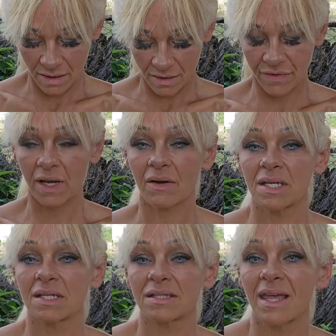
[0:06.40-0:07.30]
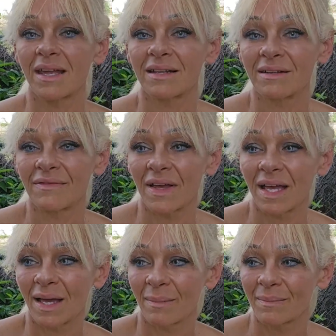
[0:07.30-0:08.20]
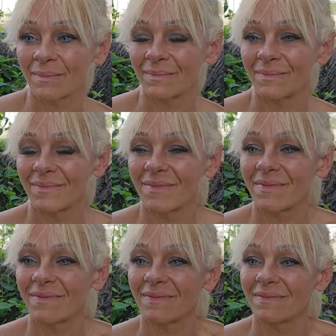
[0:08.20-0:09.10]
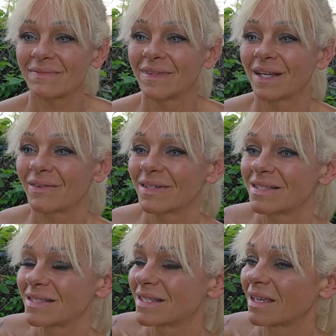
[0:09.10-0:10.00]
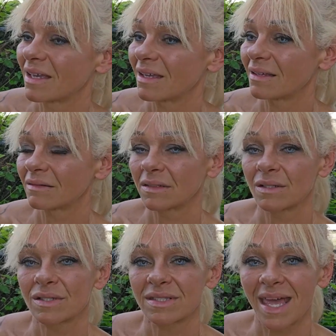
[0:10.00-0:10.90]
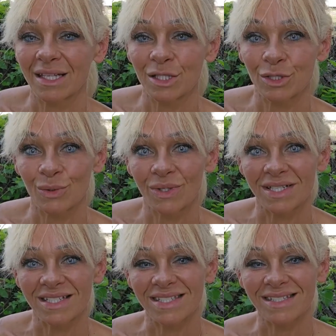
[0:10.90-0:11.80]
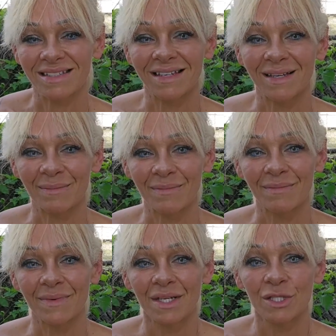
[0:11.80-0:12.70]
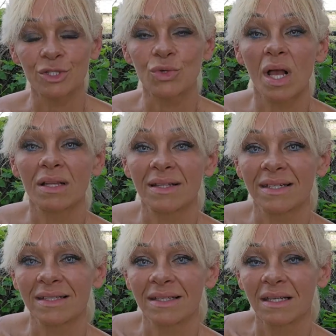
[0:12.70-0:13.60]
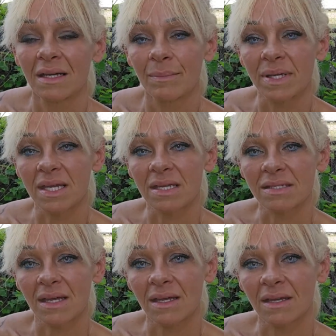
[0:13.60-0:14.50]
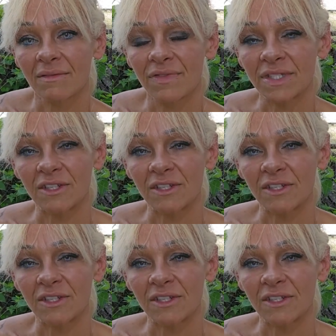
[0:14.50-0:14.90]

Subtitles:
there is kind of there's sad stories, struggling because of the